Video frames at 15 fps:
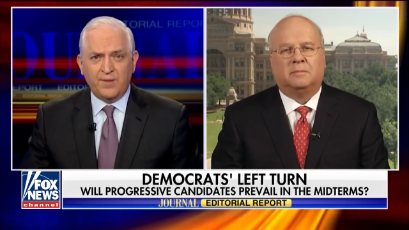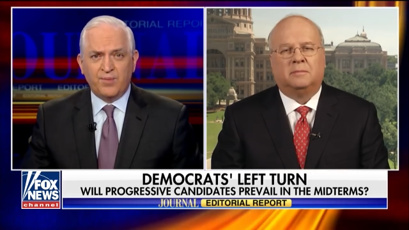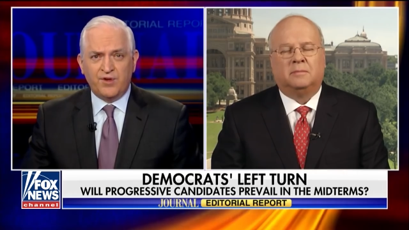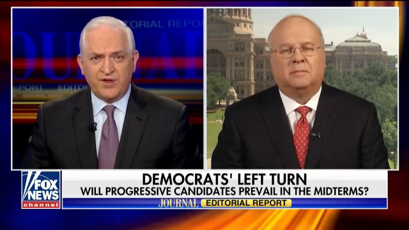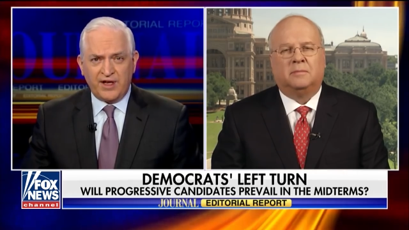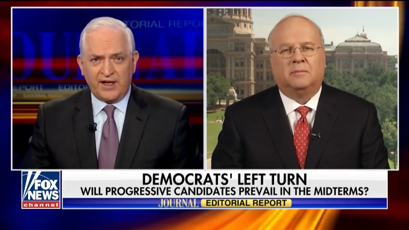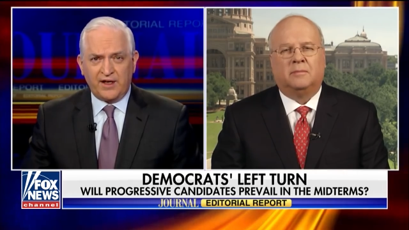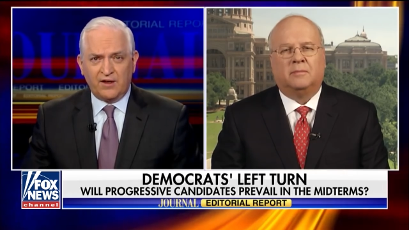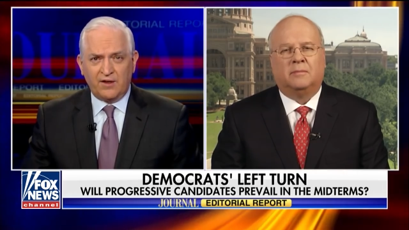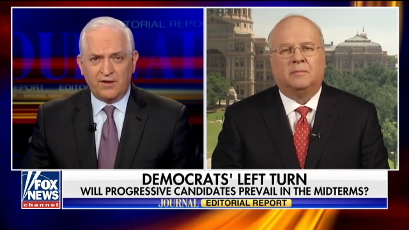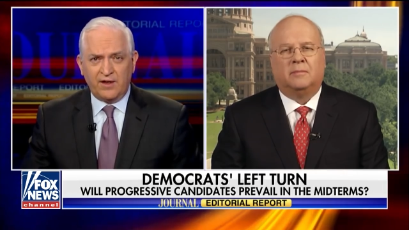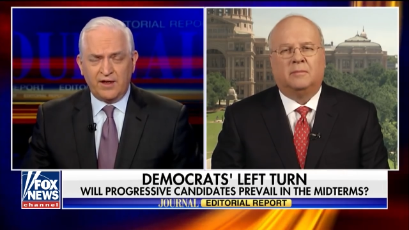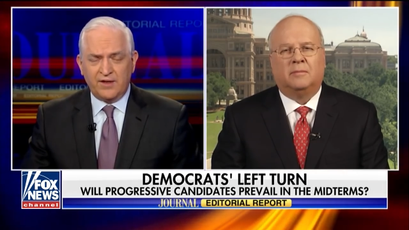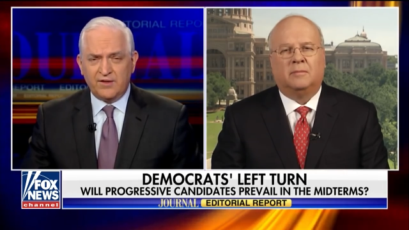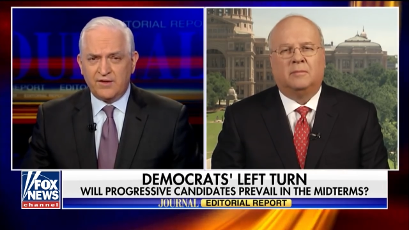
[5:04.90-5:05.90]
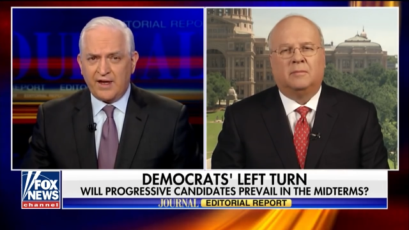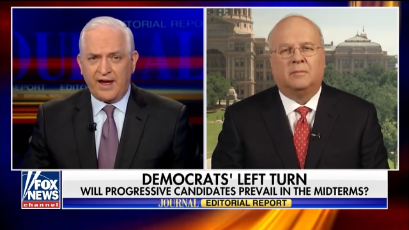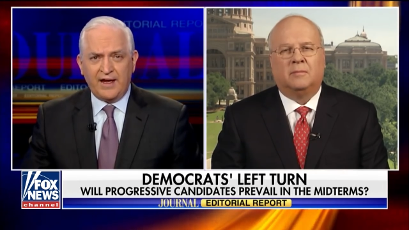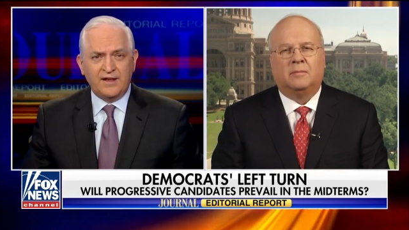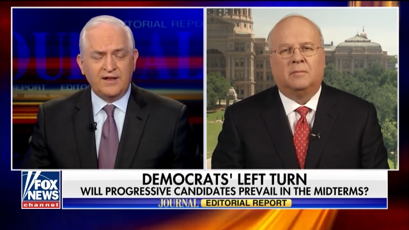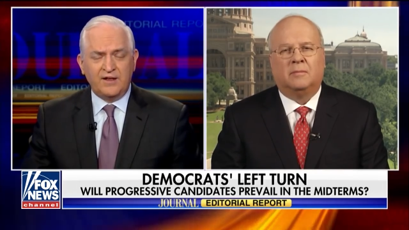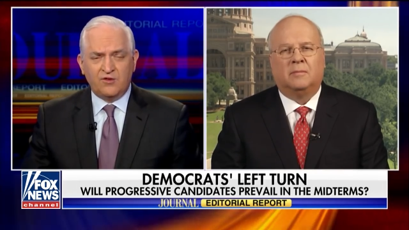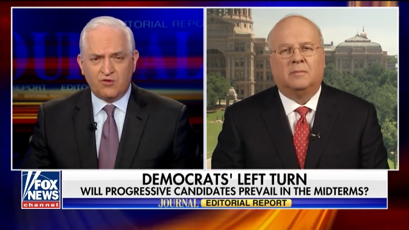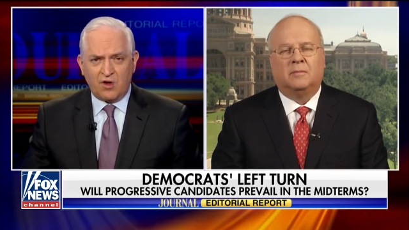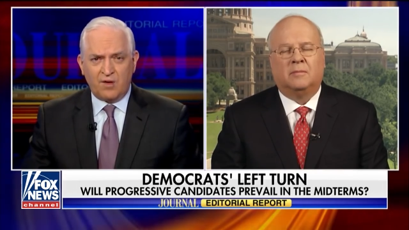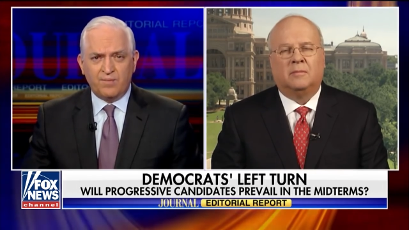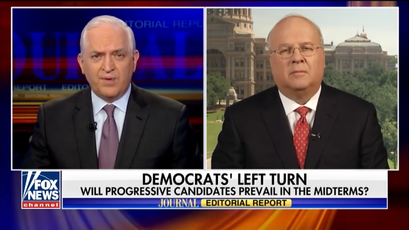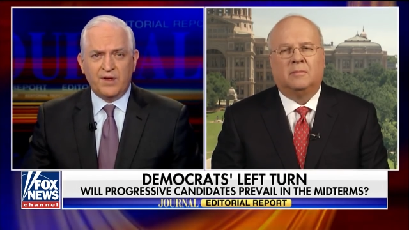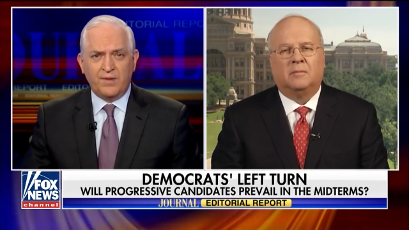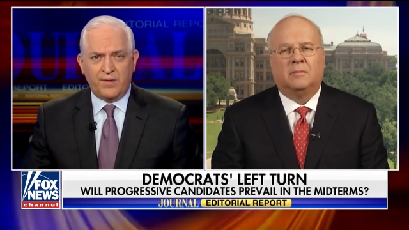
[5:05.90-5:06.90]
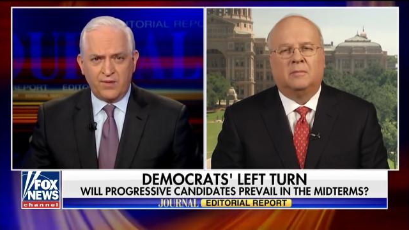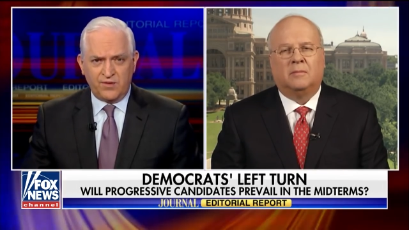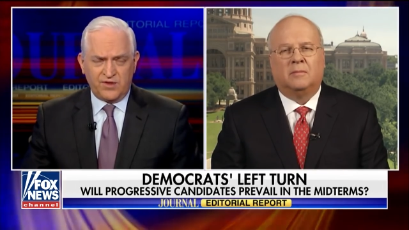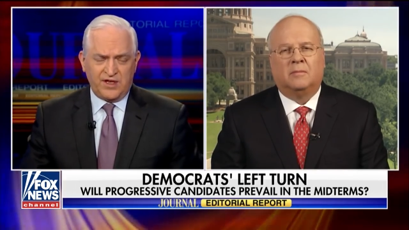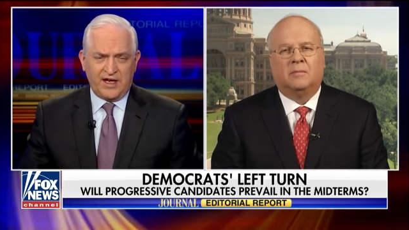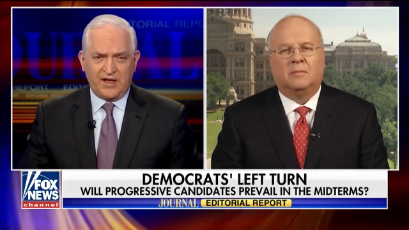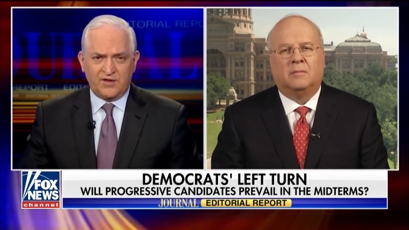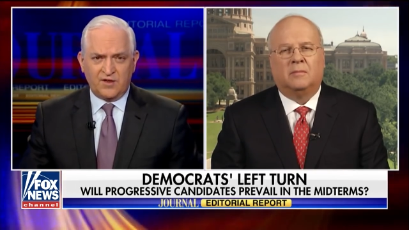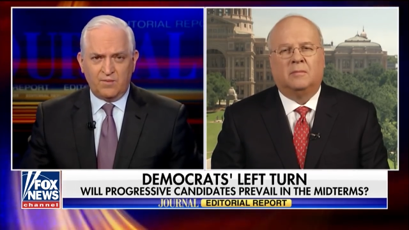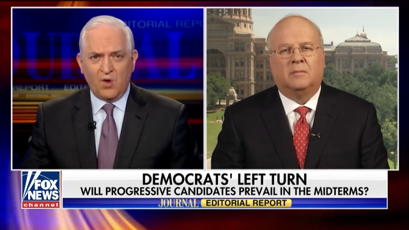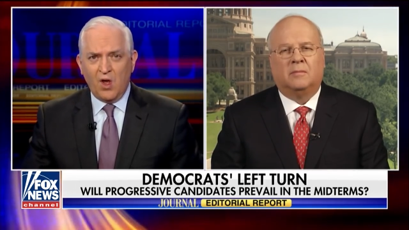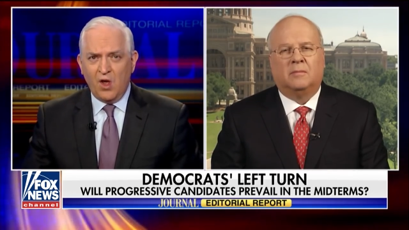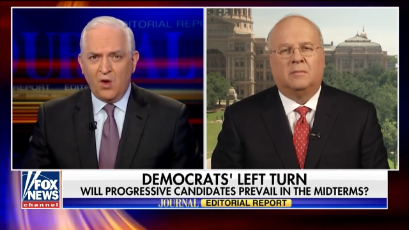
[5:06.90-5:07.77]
Speaker 1: in particular, is anti Trump enthusiasm.